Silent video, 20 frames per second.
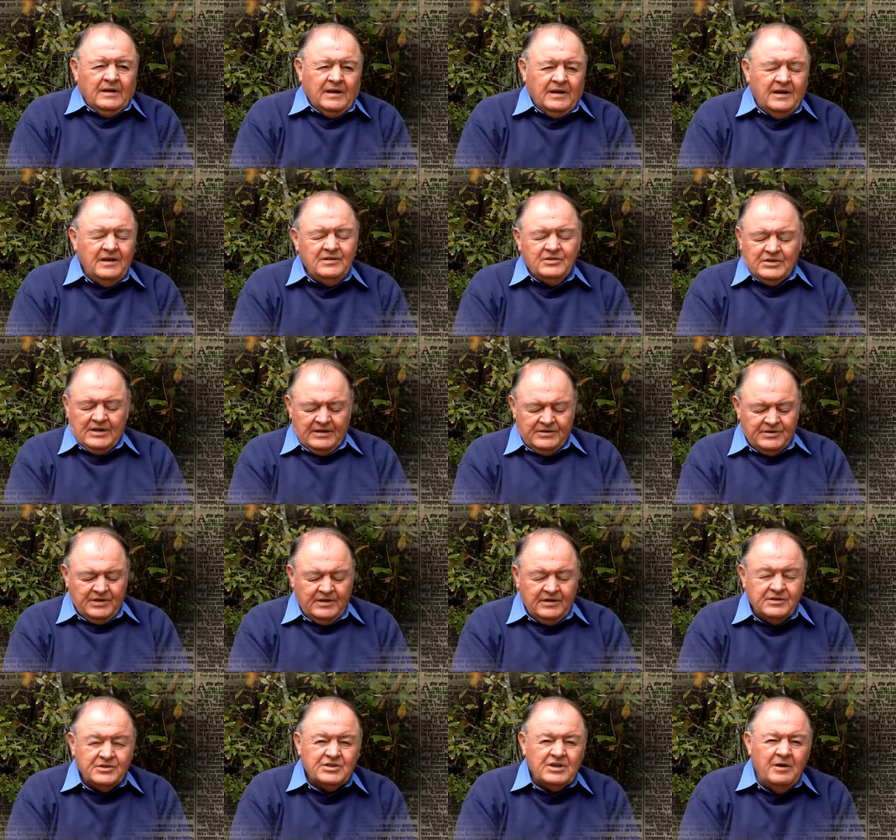He says
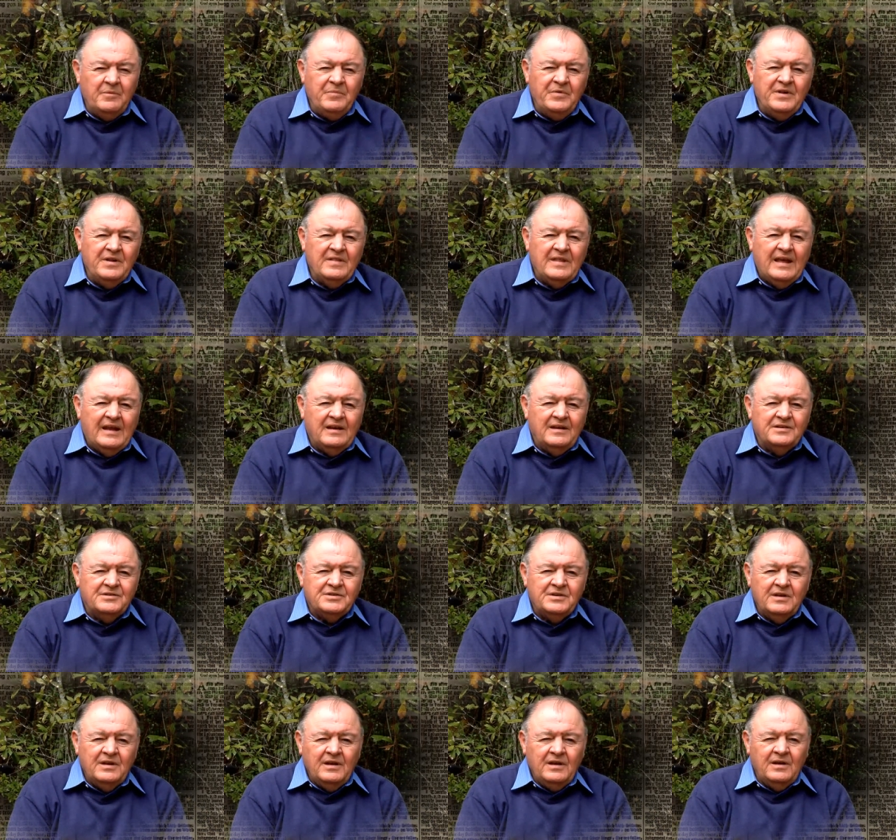that it's something that
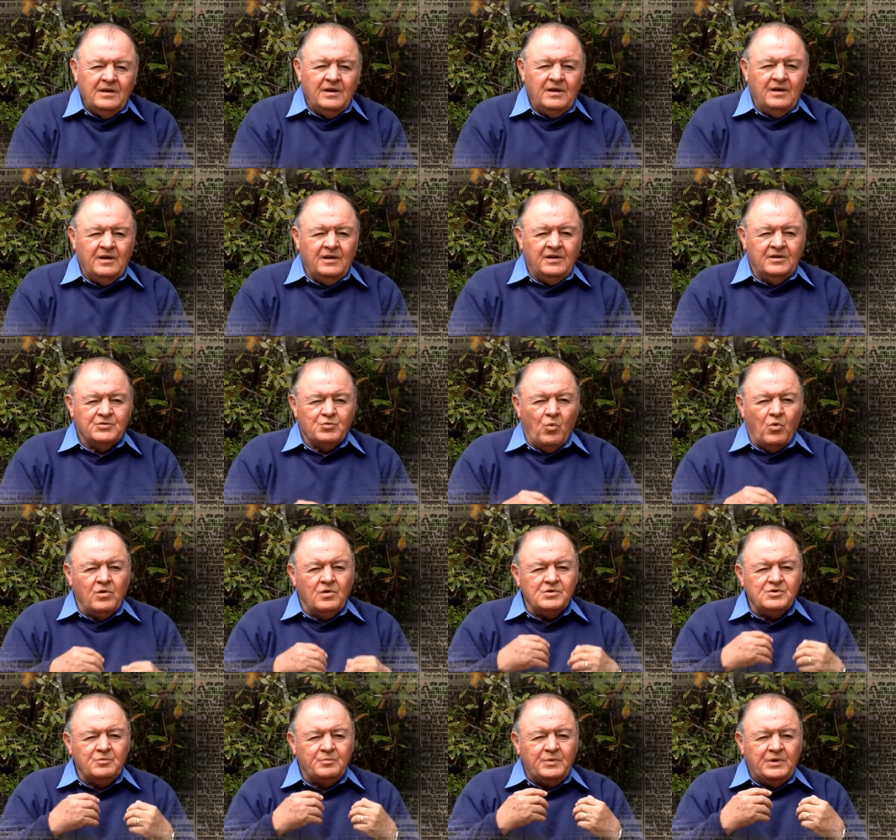is
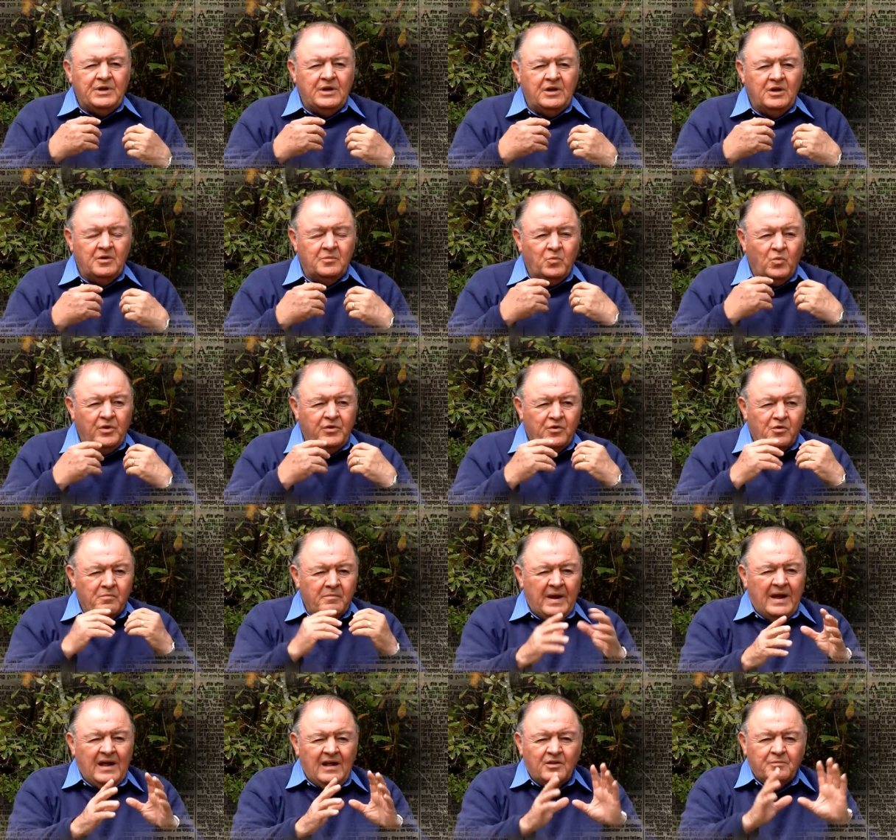worshiping Him with your
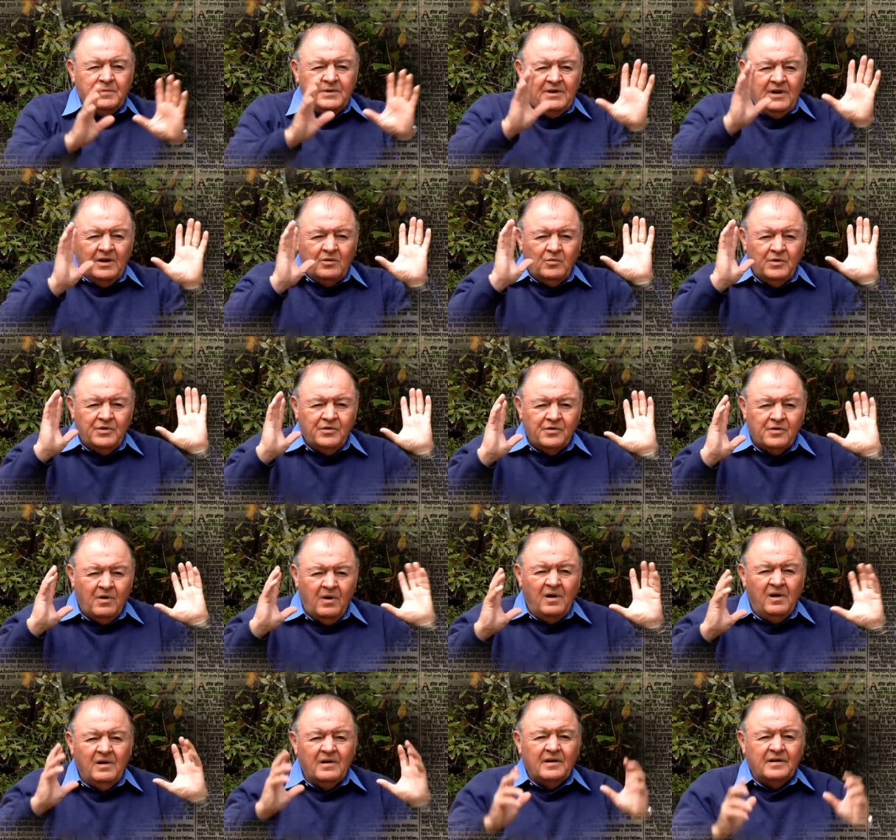mouth, but not with your
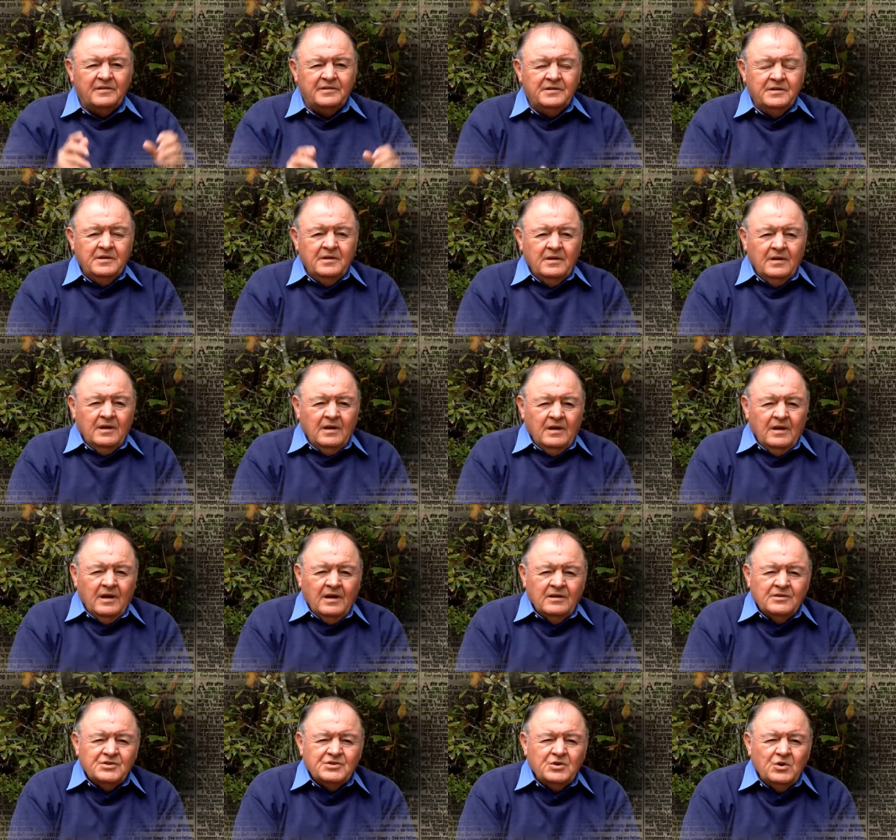heart.
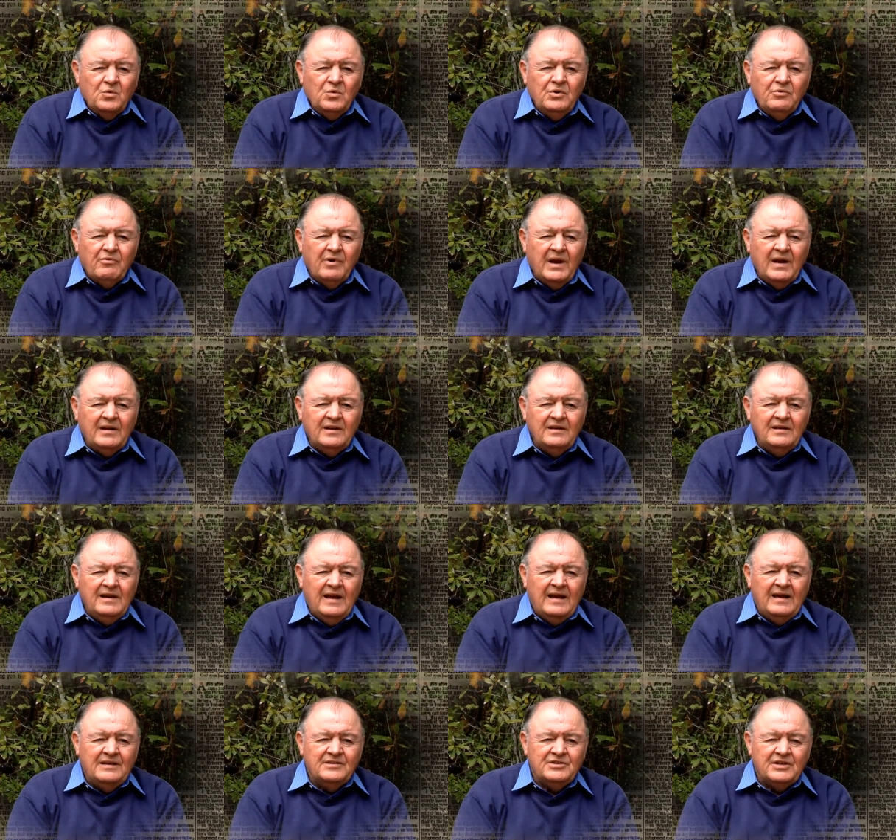And so we
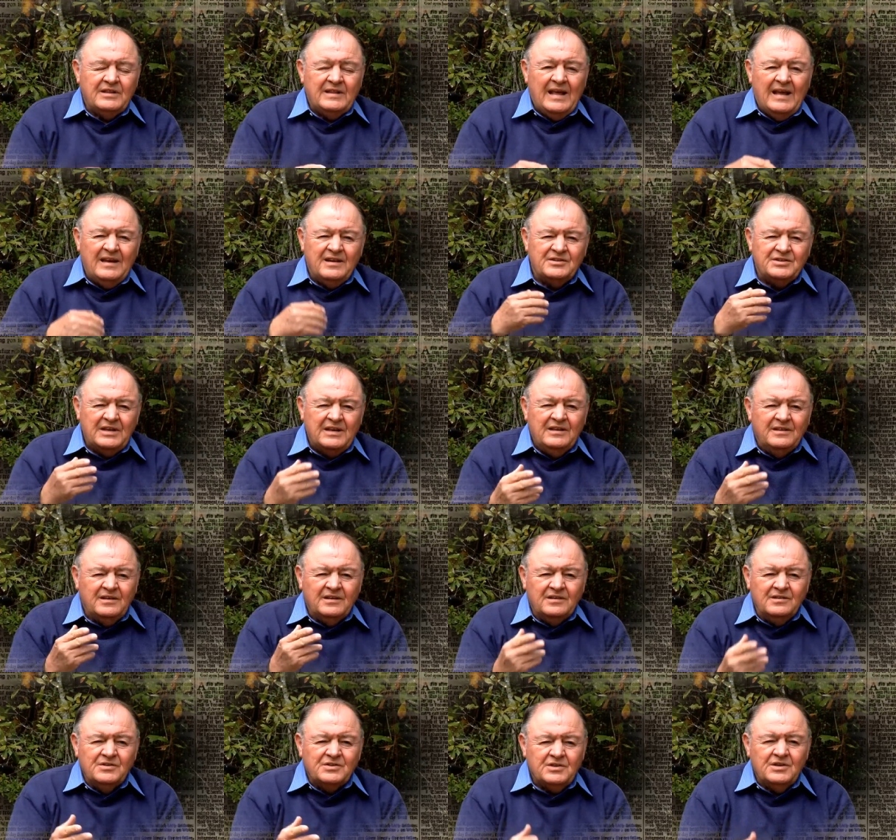recognize that that is
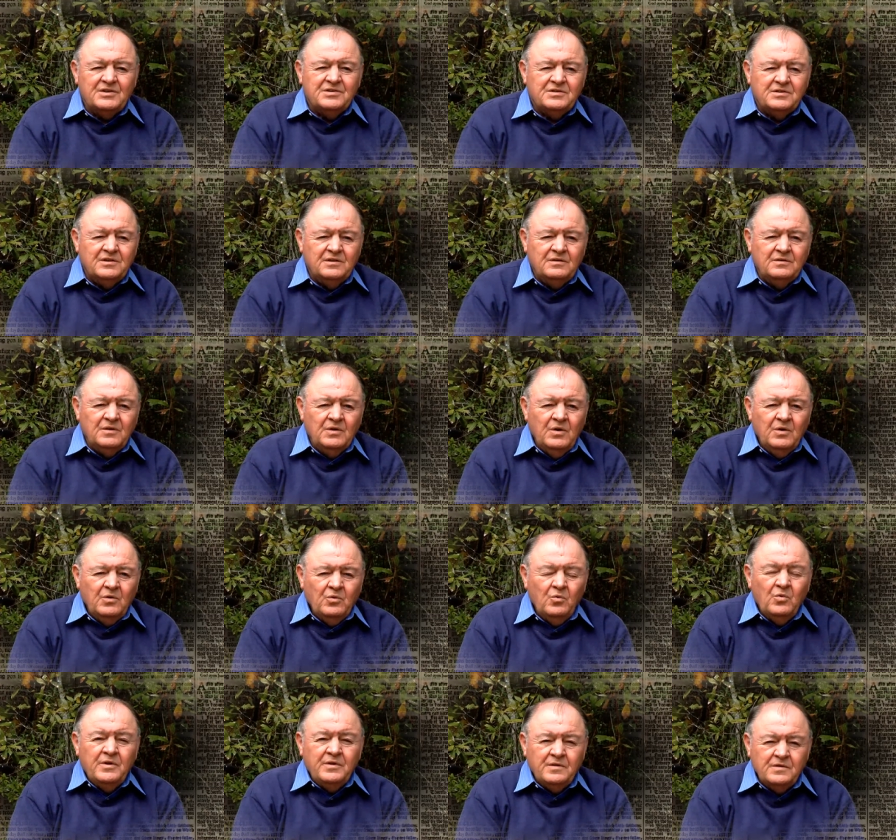inconsistent
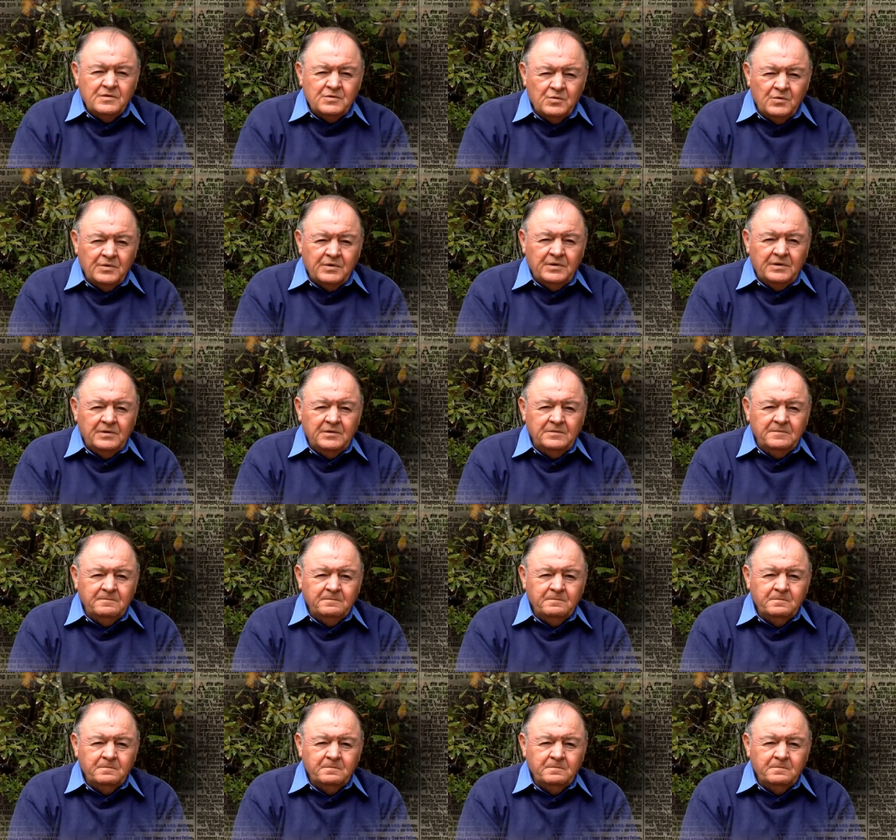with His Word.